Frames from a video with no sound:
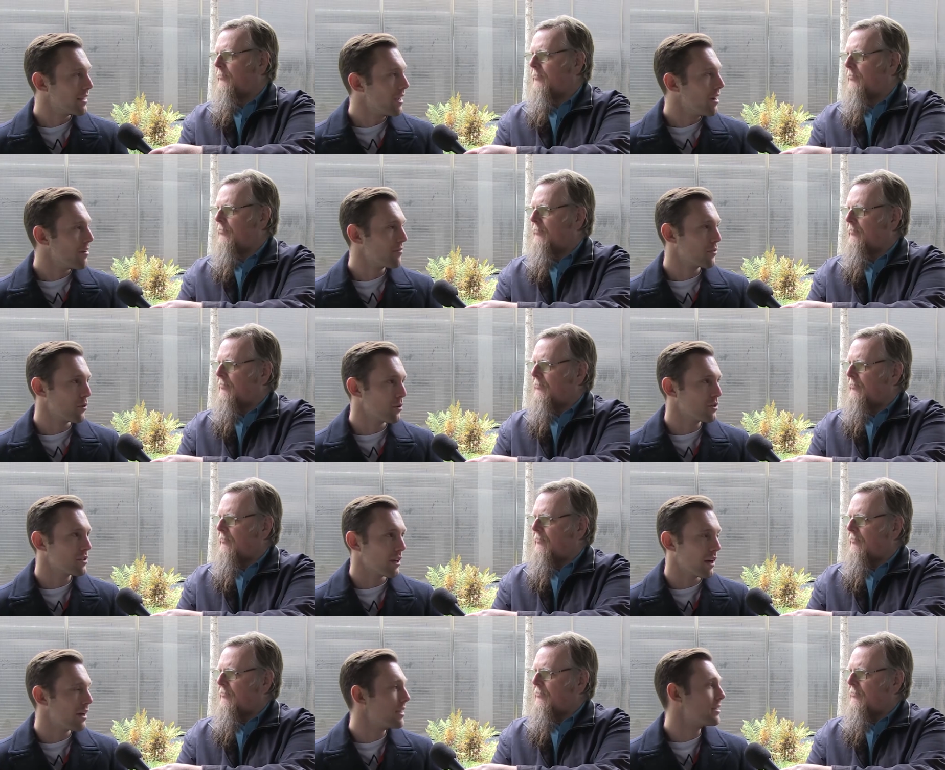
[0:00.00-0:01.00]
Speaker 1: Yeah, of
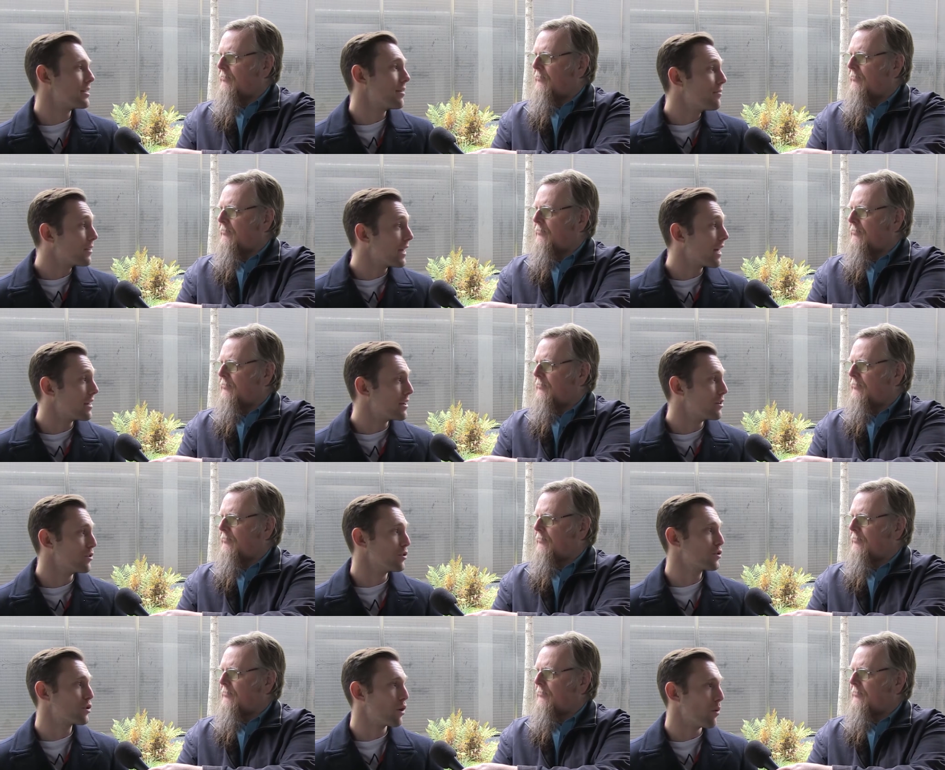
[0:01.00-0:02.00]
course. I definitely had
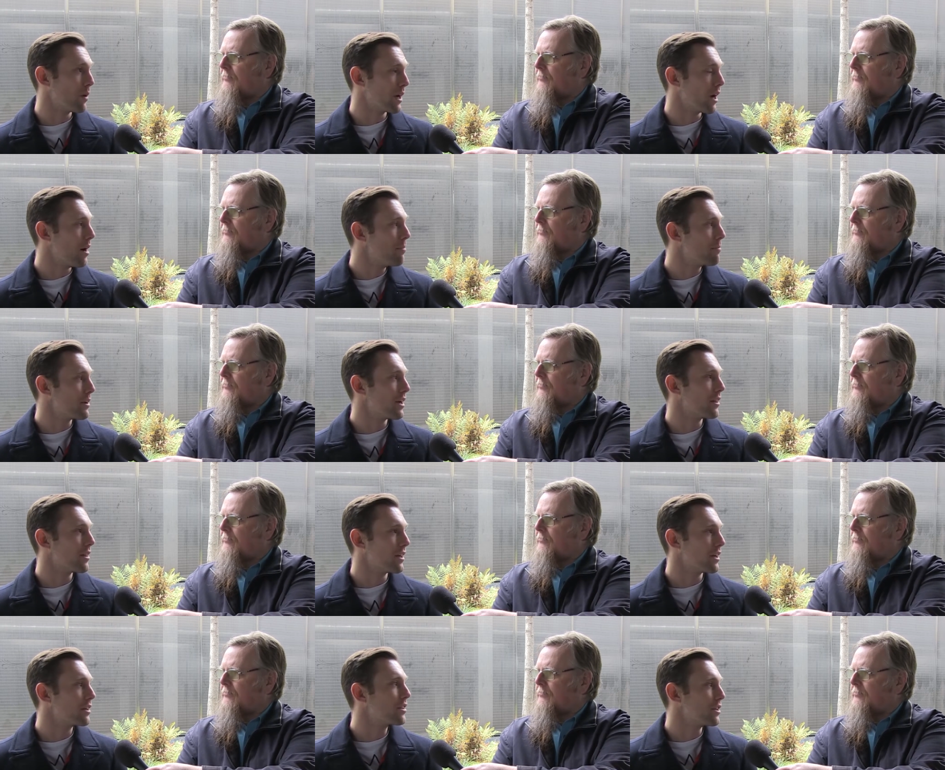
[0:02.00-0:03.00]
heroes growing up, and I
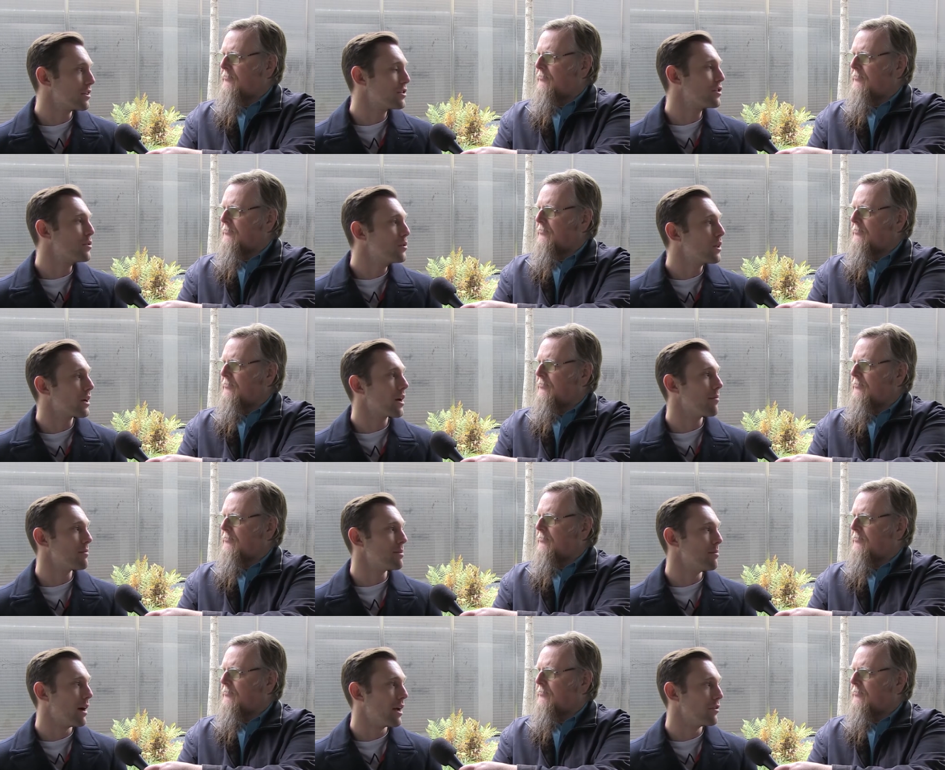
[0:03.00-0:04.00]
think the two that
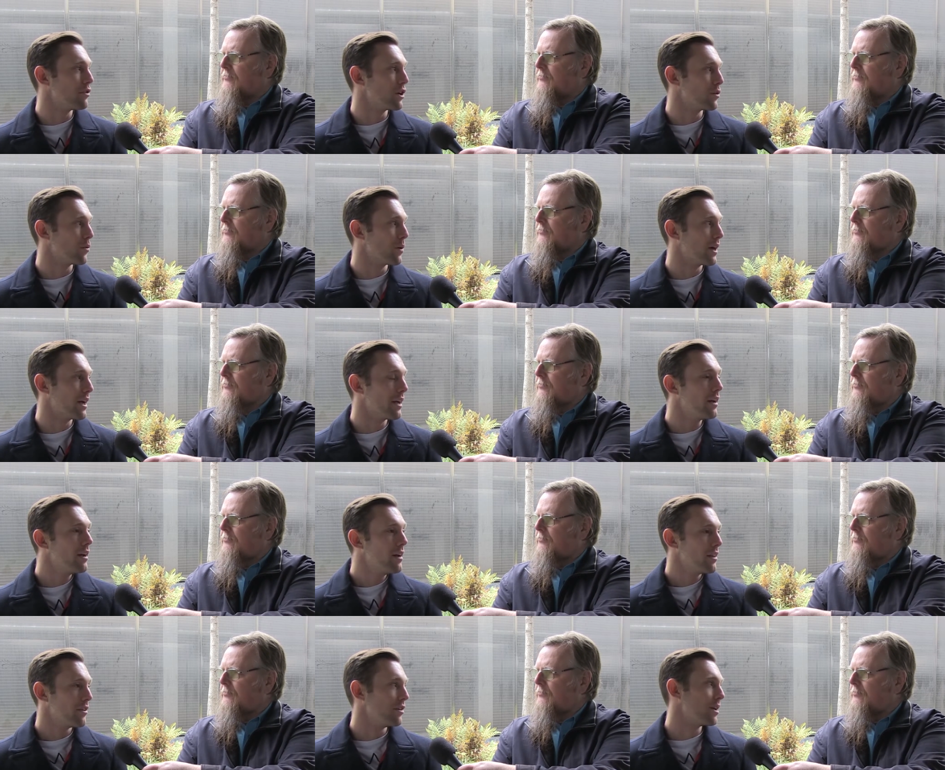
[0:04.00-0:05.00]
come to mind right away,
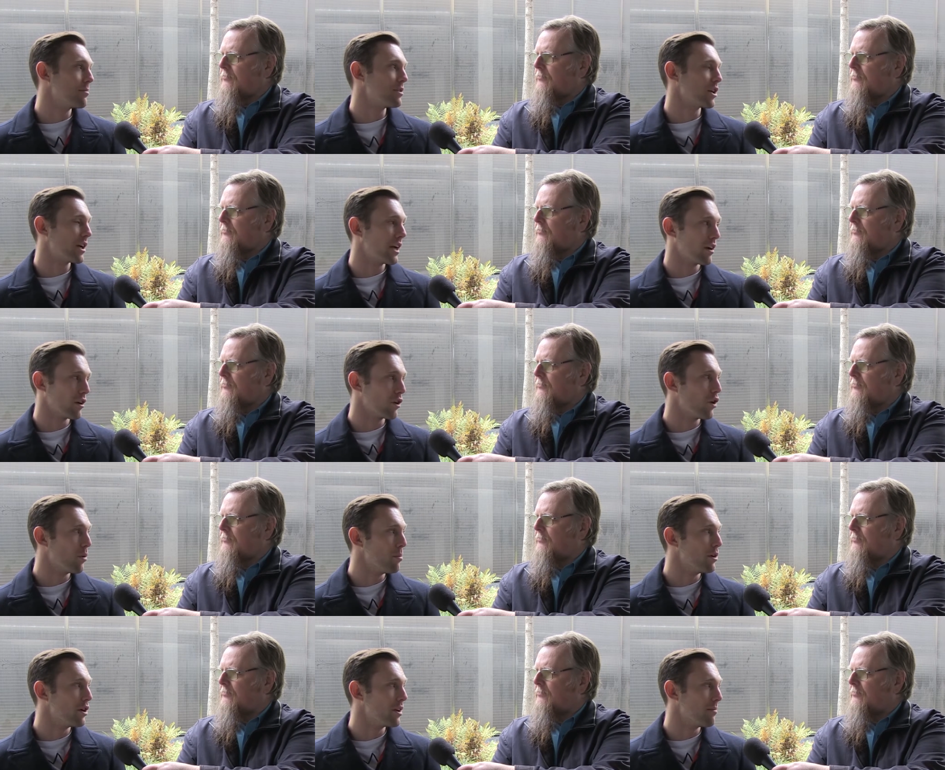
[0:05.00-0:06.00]
their names are Karen
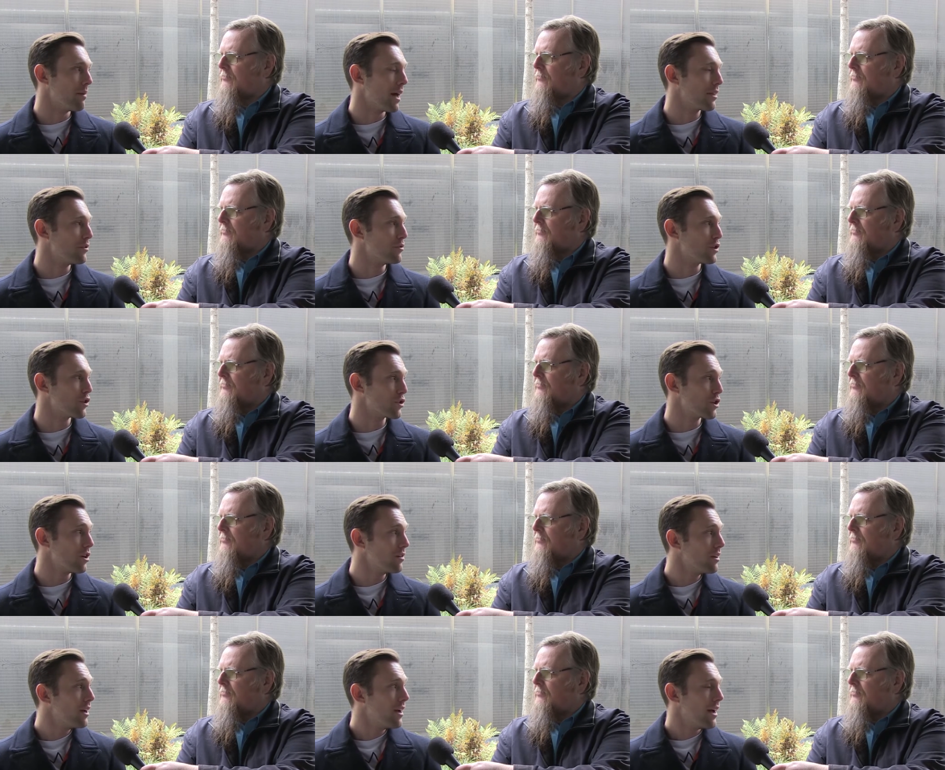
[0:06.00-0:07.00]
Cockburn and Matthew
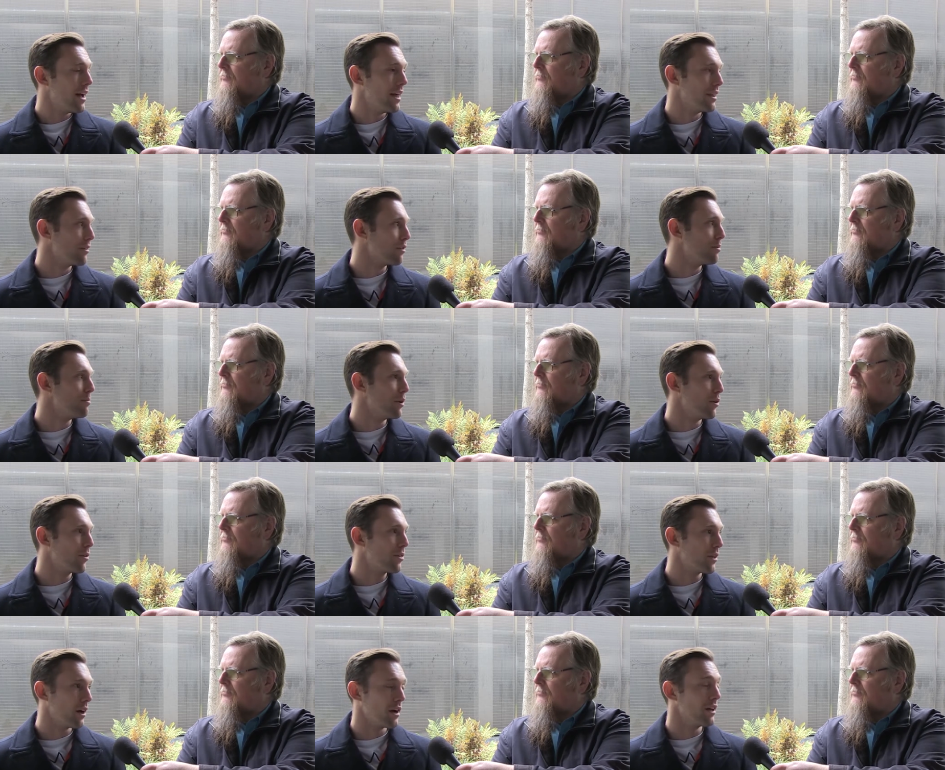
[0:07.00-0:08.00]
Turgeon, and they were
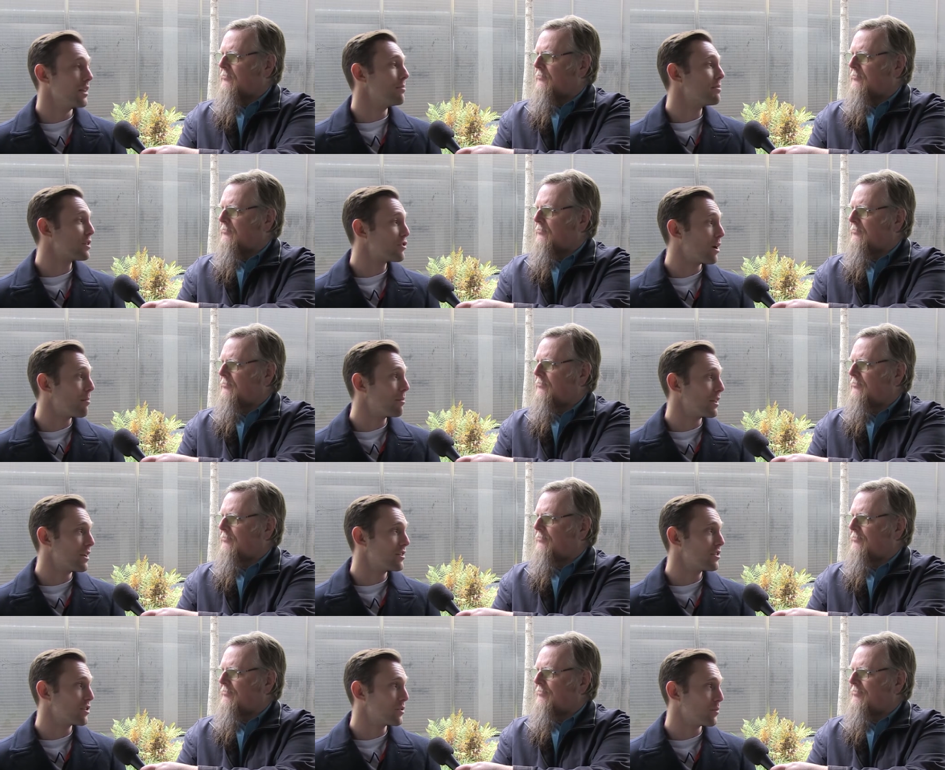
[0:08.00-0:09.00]
both uh, Olympic
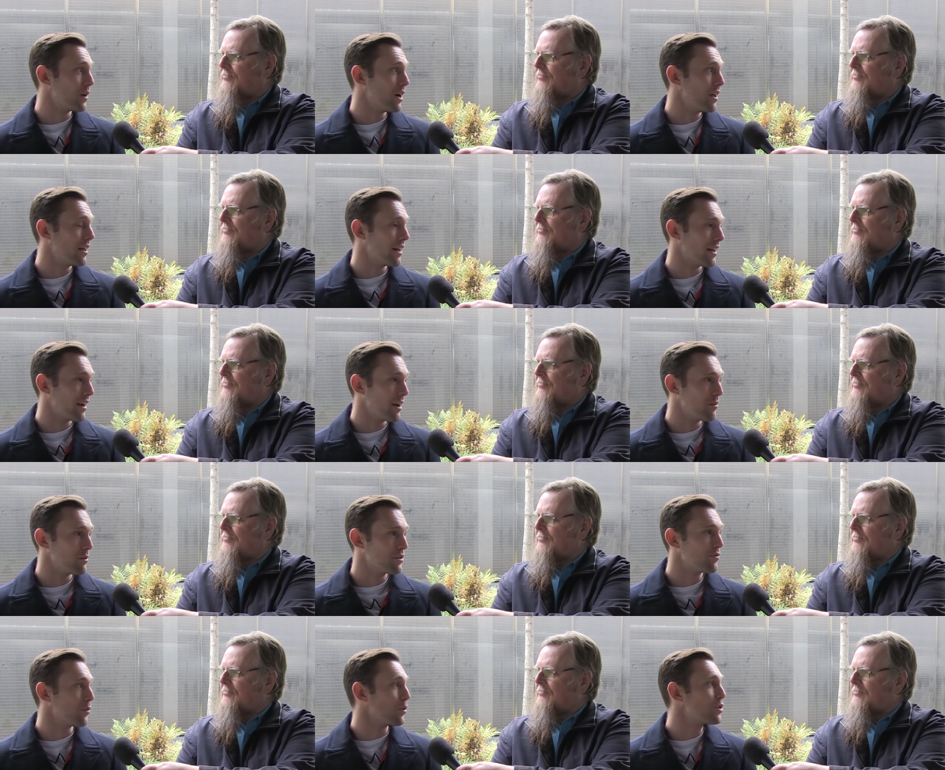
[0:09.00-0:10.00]
trampolinists as well, and I
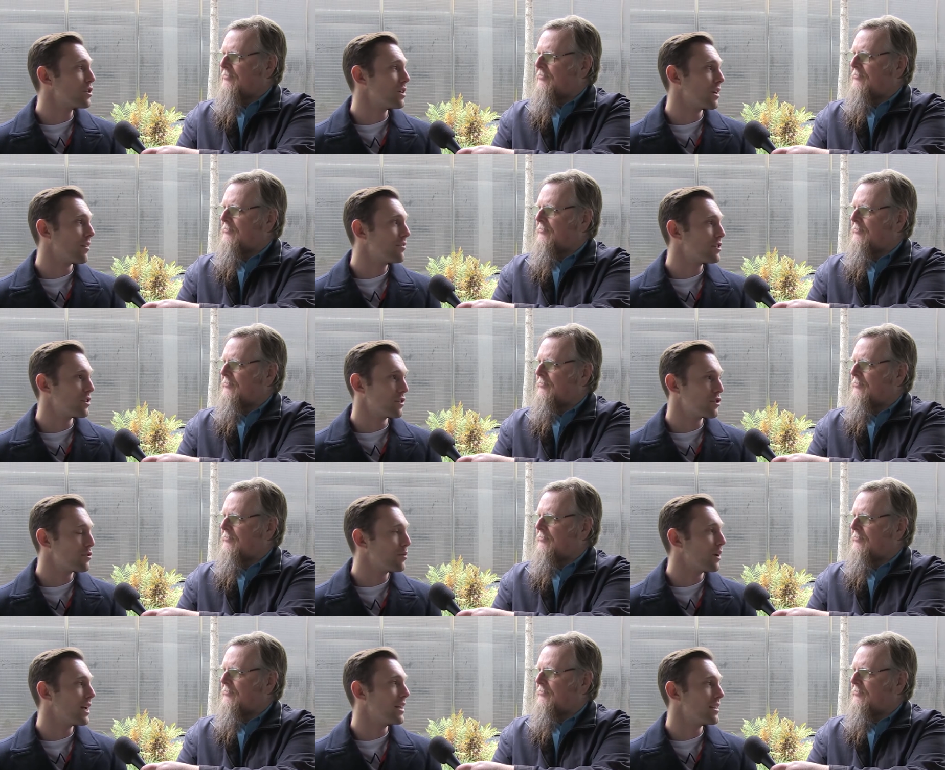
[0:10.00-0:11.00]
was fortunate enough to
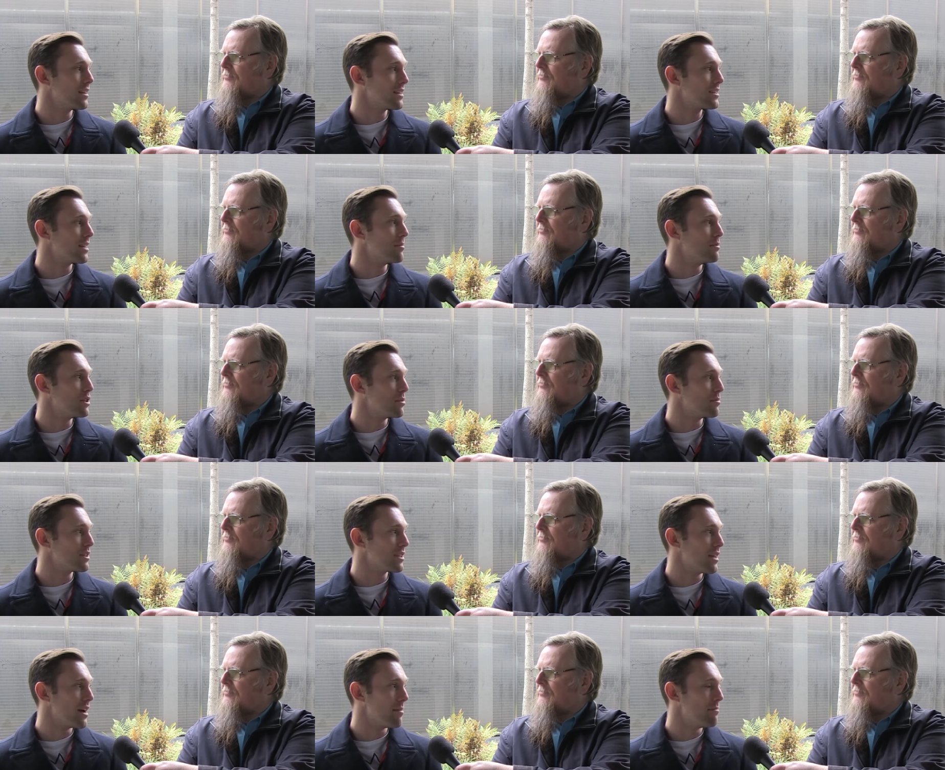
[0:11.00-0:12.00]
train in the same
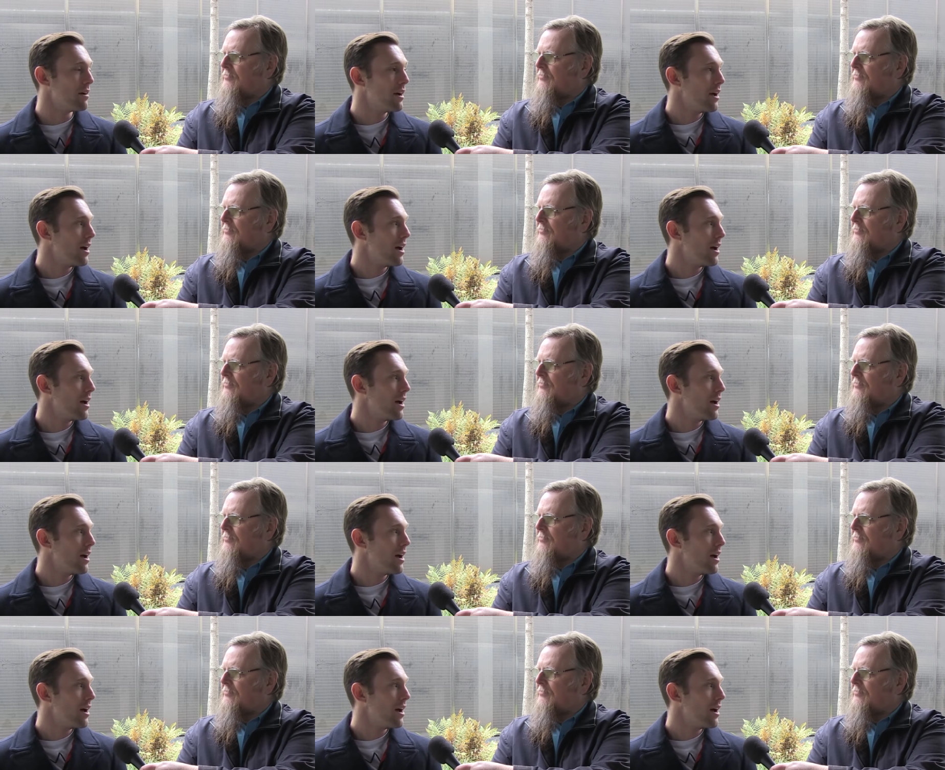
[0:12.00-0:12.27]
gym as them